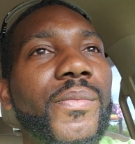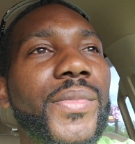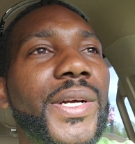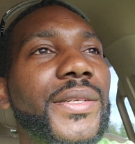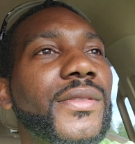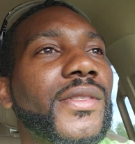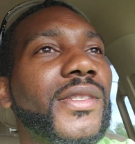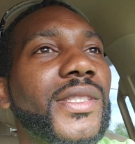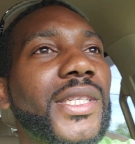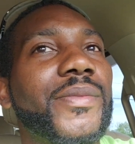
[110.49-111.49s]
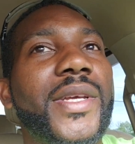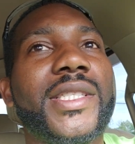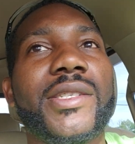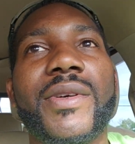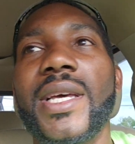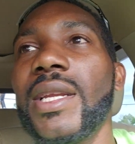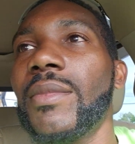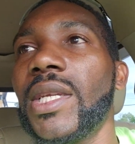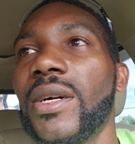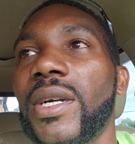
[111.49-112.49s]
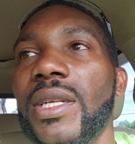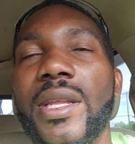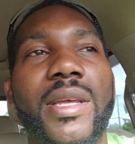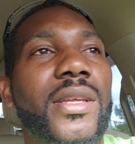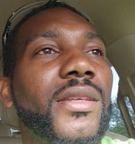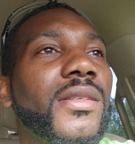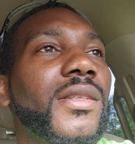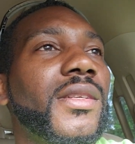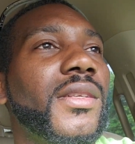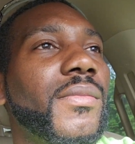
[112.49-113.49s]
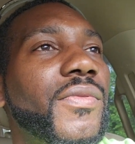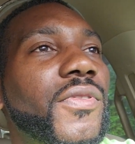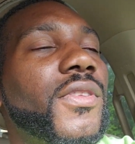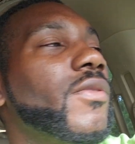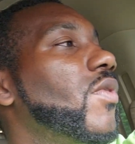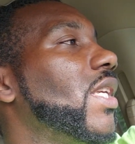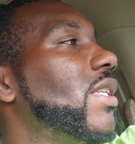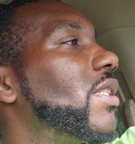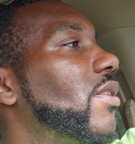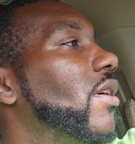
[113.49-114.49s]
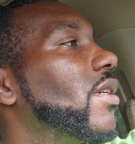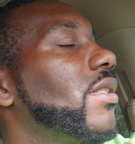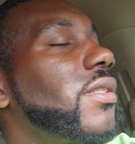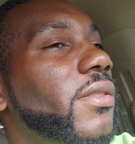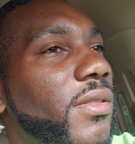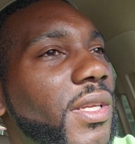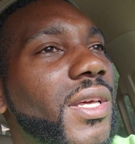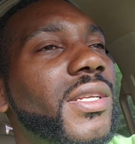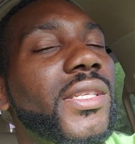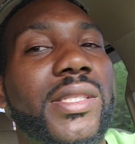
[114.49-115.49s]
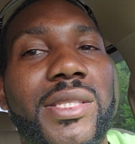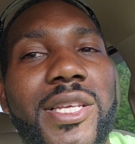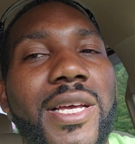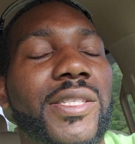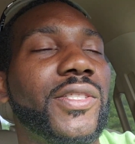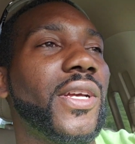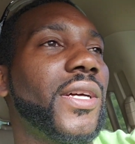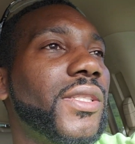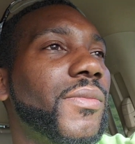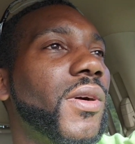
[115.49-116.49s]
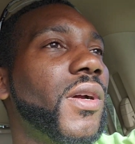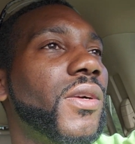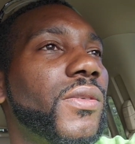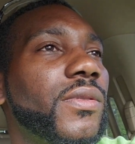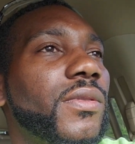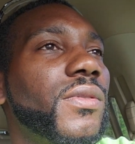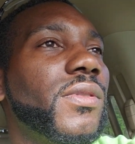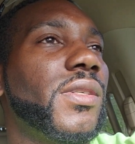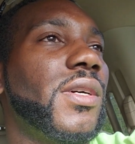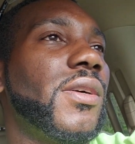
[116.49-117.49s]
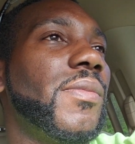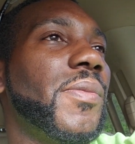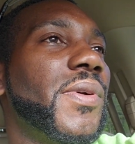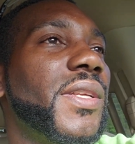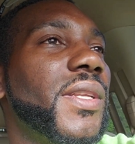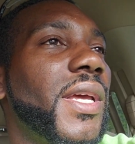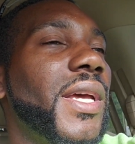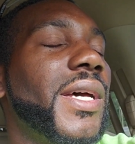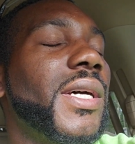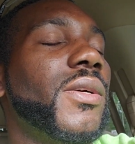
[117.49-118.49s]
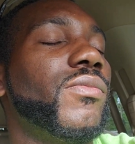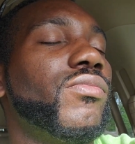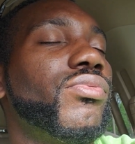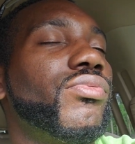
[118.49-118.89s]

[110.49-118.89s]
But just messing around in my yard today before the week starts. Got a decent sized job tomorrow. I'll be putting down.